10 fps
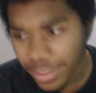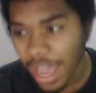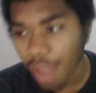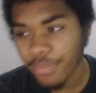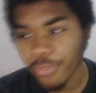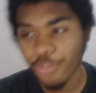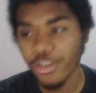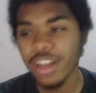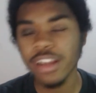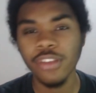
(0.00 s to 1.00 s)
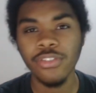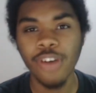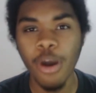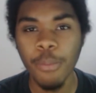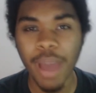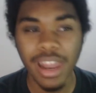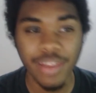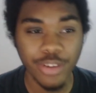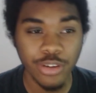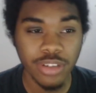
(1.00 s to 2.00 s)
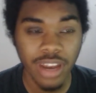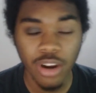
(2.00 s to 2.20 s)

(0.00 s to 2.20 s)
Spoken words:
Yeah, 3-0 for Bayer Leverkusen.